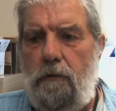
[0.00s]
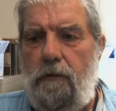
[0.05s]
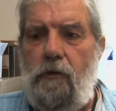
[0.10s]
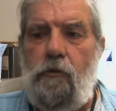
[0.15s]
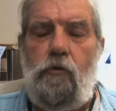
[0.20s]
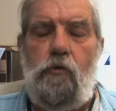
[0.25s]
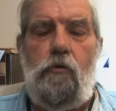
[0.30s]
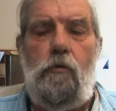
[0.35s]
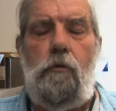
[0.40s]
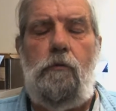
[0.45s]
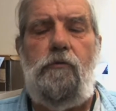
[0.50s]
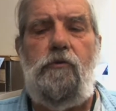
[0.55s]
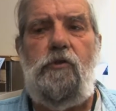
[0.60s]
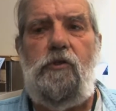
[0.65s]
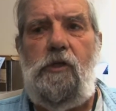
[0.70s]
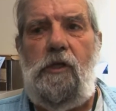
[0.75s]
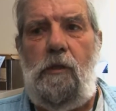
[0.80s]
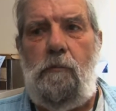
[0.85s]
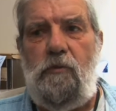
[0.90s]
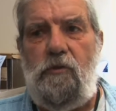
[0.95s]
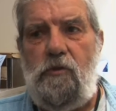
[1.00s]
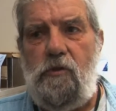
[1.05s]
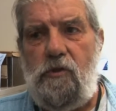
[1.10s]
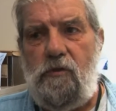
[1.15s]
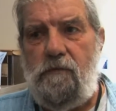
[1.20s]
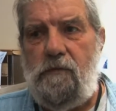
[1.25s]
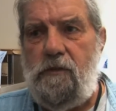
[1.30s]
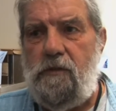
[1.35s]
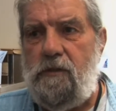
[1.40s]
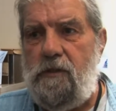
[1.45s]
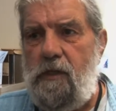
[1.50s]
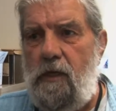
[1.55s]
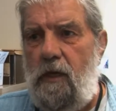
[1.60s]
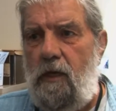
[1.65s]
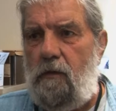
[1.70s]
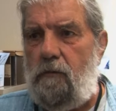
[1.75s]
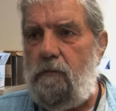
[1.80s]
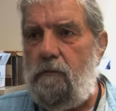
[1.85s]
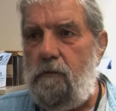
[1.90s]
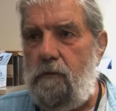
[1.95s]
insurance damages for the
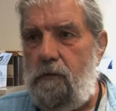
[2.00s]
town.